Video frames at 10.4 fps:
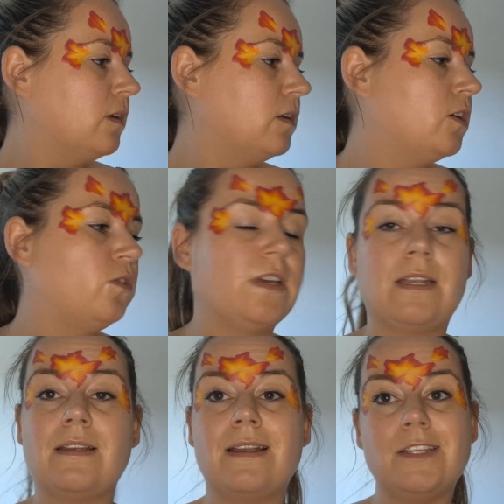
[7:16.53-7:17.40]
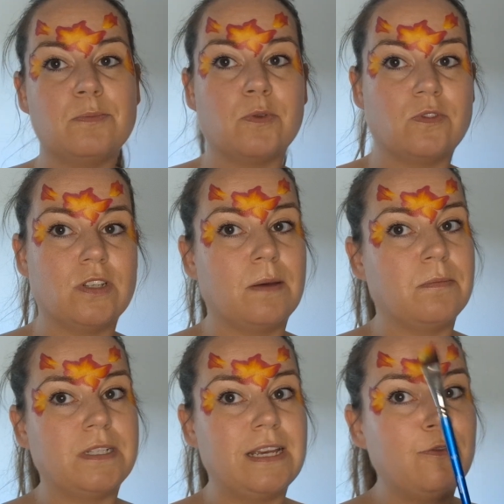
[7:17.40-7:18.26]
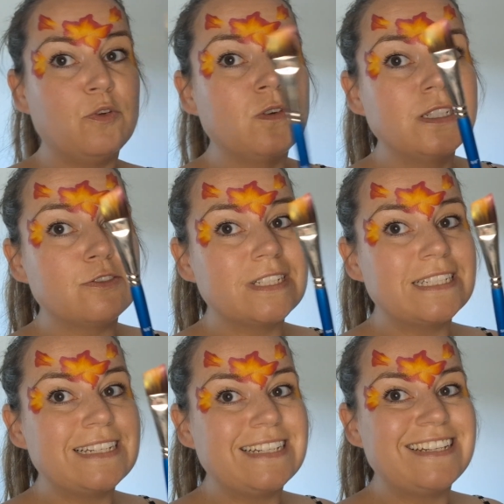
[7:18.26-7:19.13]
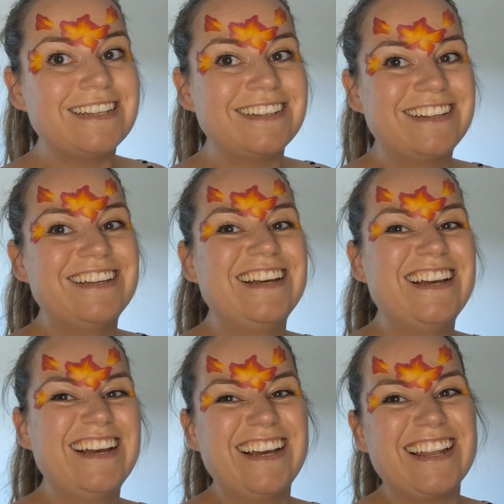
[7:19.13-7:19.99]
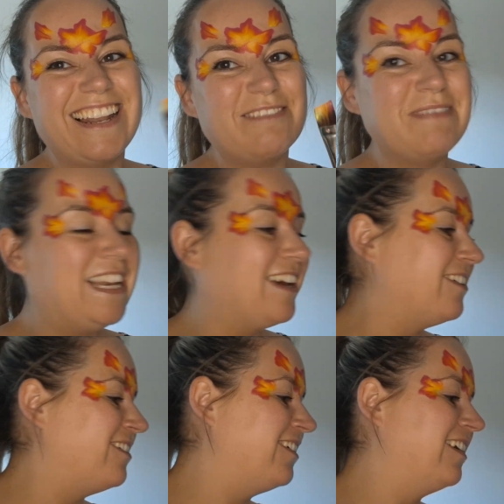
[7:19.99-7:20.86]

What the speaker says: I don't get any sponsor, but if you're interested, let me know.